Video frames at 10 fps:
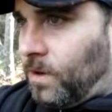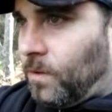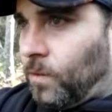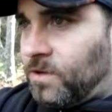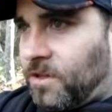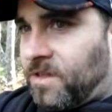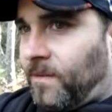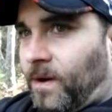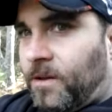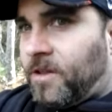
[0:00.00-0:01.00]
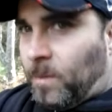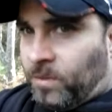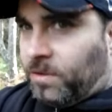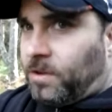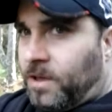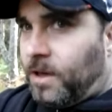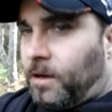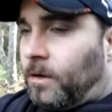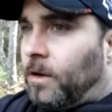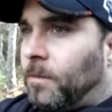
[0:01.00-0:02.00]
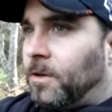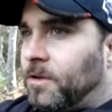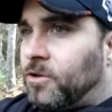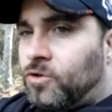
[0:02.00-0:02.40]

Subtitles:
which is very similar to deer, but